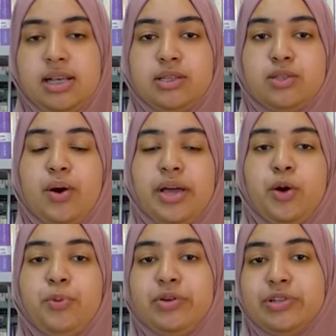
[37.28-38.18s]
So I
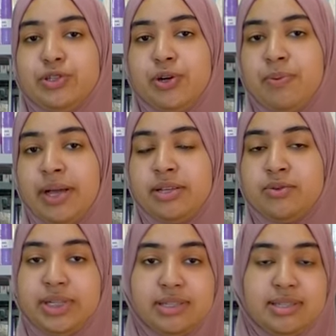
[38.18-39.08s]
hope you enjoy my
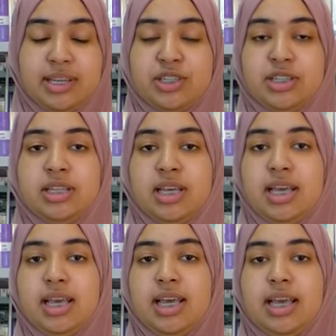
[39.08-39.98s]
reading session,
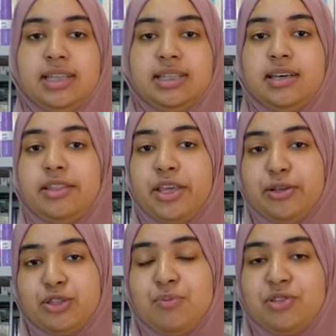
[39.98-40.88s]
and thank
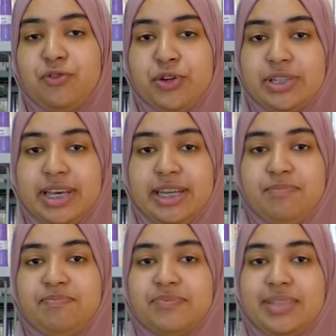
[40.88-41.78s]
you so much for your
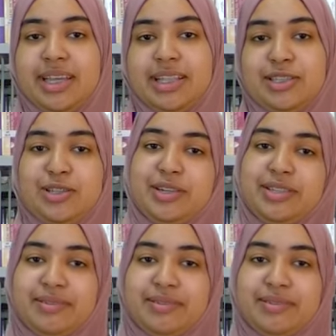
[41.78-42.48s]
time, and let's start.